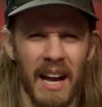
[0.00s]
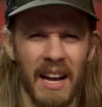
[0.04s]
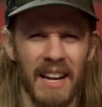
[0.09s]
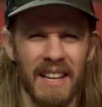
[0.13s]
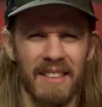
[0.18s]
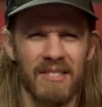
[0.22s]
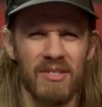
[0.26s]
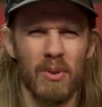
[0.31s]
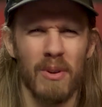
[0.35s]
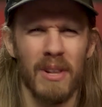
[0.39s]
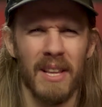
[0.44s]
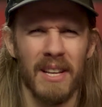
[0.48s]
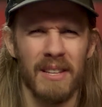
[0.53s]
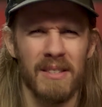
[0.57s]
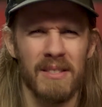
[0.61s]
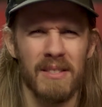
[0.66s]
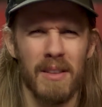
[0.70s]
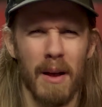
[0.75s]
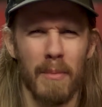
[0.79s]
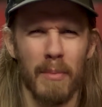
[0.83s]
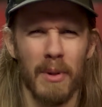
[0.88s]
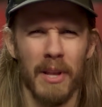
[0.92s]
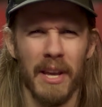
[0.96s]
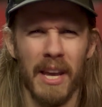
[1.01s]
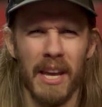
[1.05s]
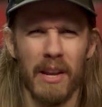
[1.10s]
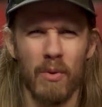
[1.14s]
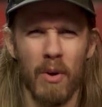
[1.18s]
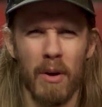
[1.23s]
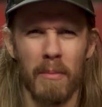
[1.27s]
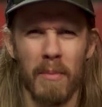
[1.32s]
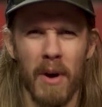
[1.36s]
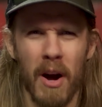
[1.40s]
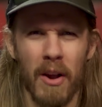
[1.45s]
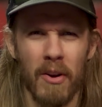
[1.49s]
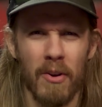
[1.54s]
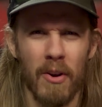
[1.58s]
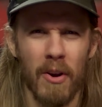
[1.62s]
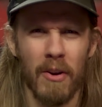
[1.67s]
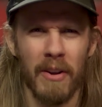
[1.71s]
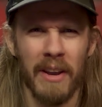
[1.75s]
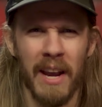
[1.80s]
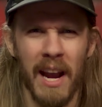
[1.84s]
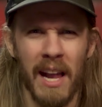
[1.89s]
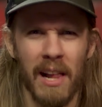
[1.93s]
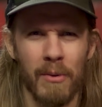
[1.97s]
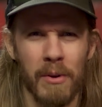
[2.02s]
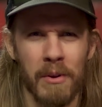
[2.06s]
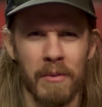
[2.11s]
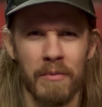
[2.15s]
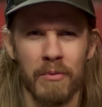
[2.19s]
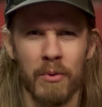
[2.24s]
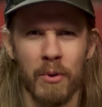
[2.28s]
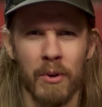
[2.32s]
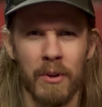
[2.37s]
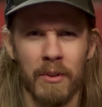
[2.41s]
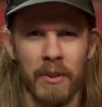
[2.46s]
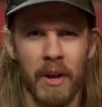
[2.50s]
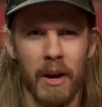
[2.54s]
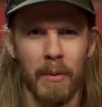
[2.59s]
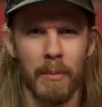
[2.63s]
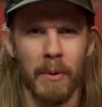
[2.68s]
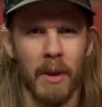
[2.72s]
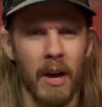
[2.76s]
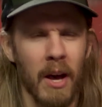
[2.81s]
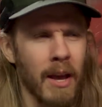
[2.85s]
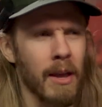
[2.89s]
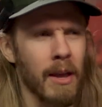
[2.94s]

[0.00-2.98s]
It's sort of like stumbling into a modern art gallery if you're a dumb guy.